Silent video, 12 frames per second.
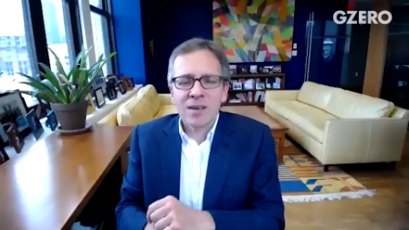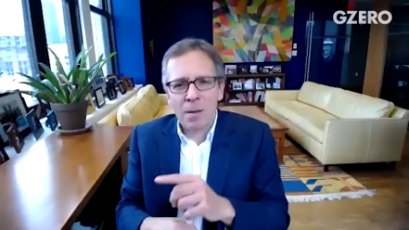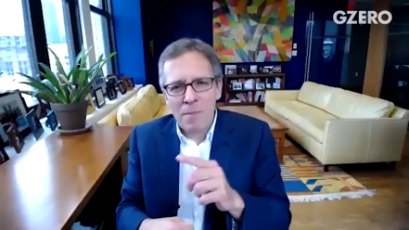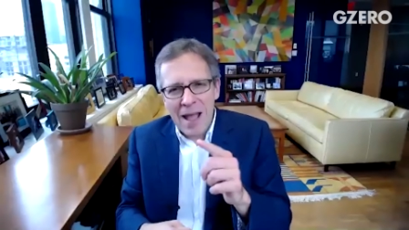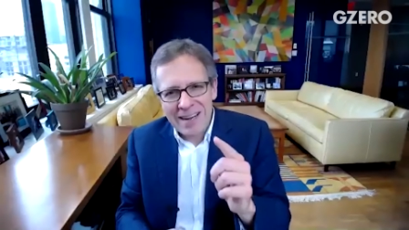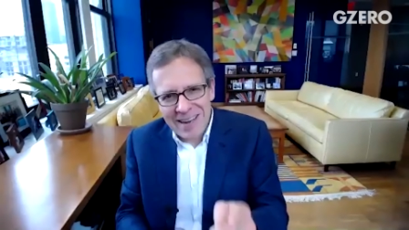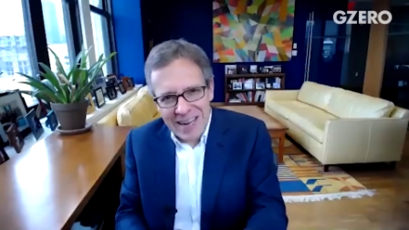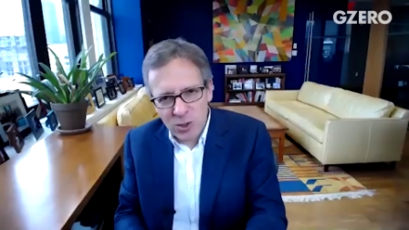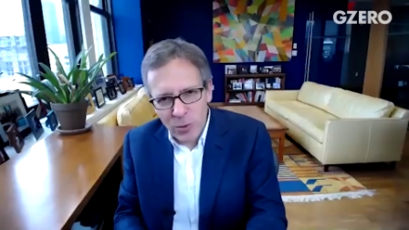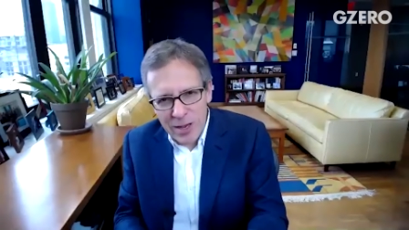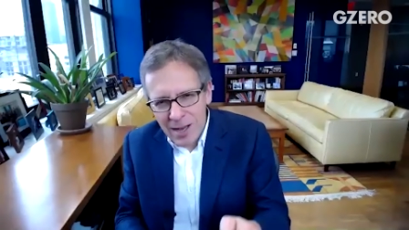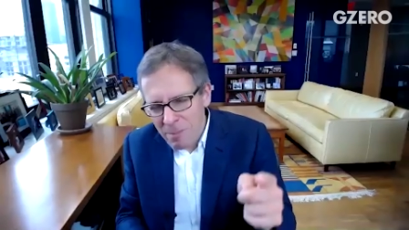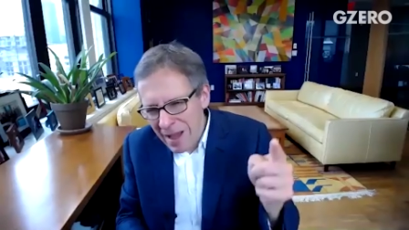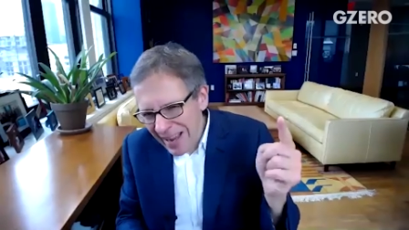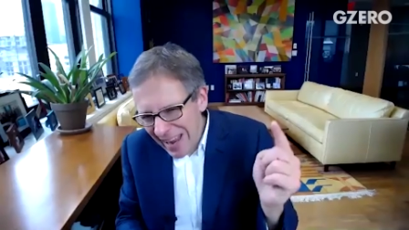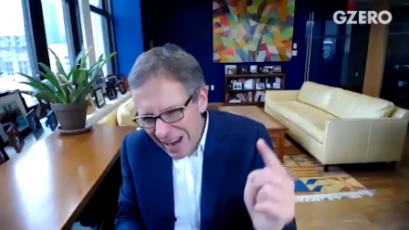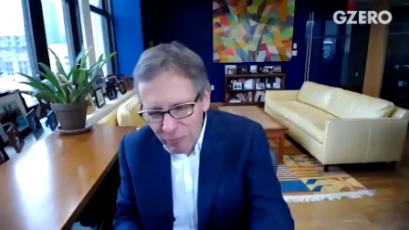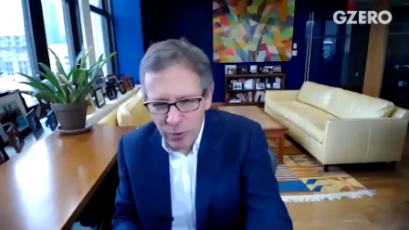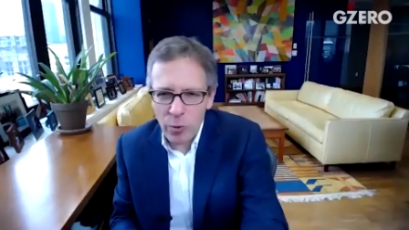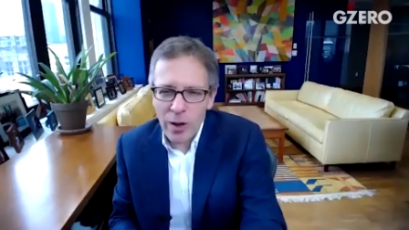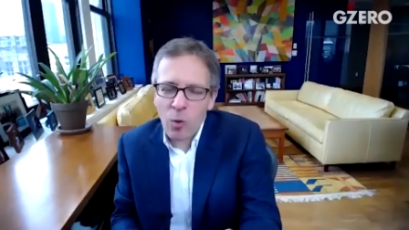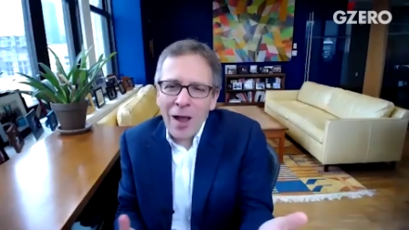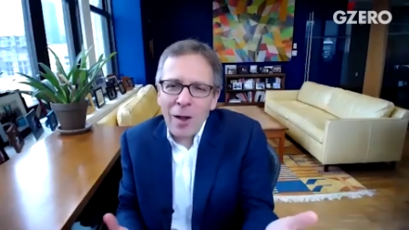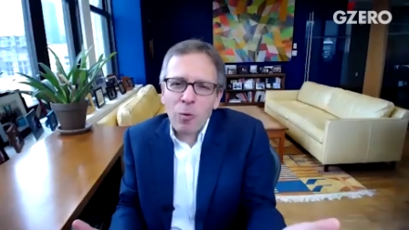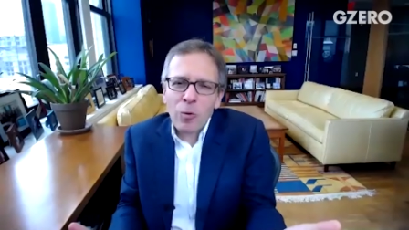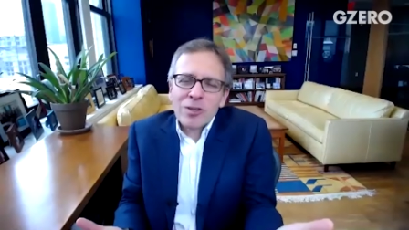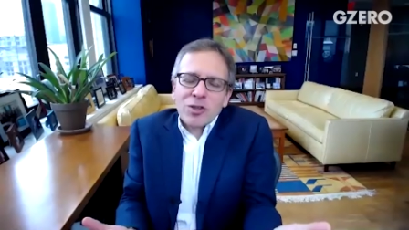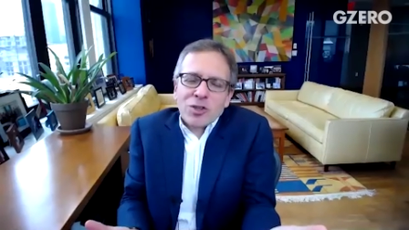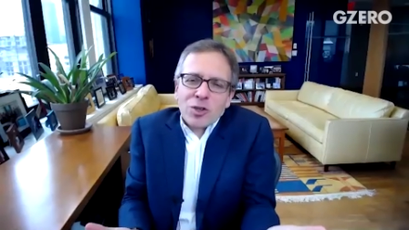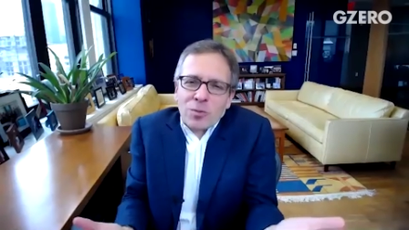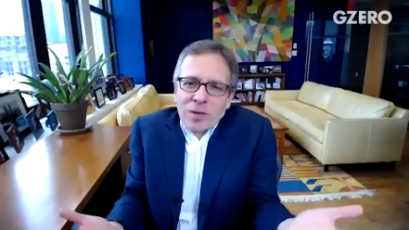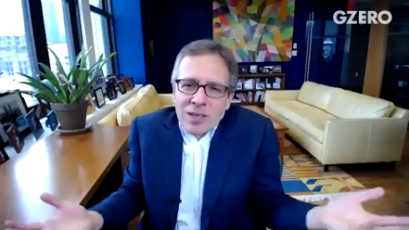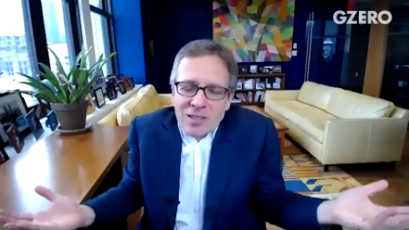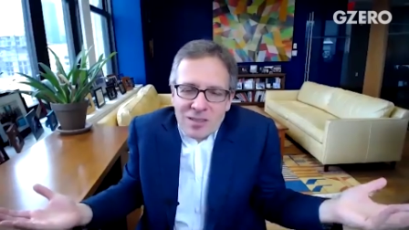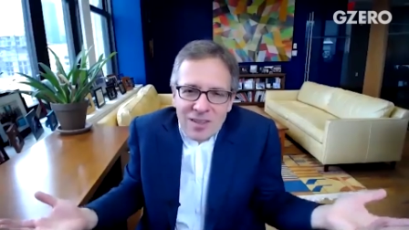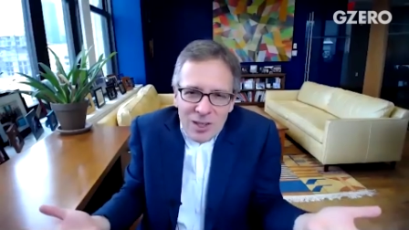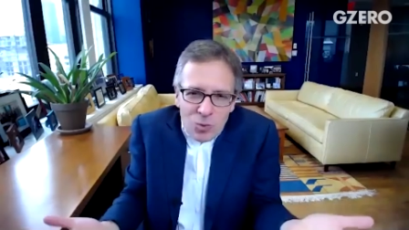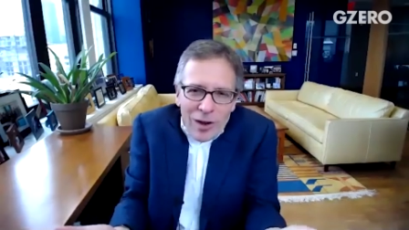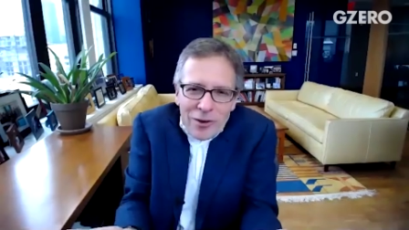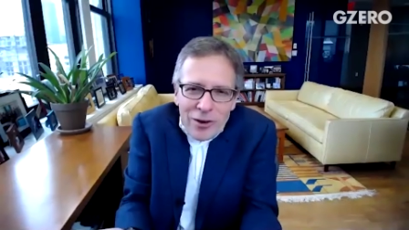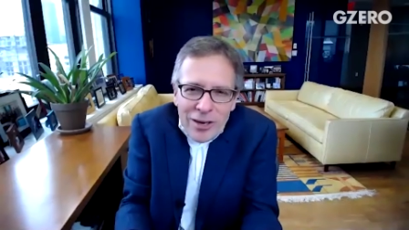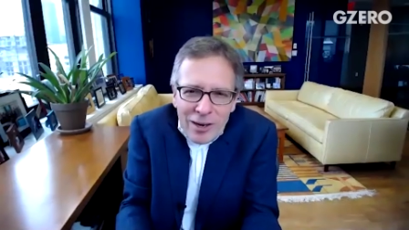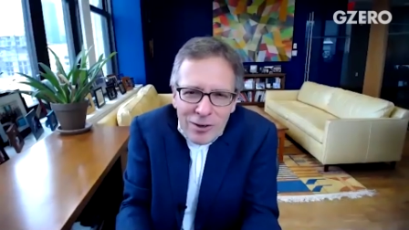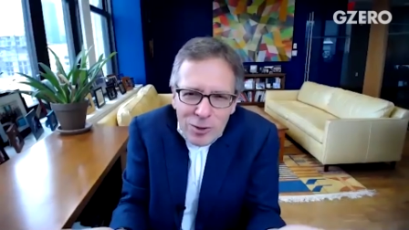Come back next week. Come back every week. Why wouldn't you? Because that's why you're here.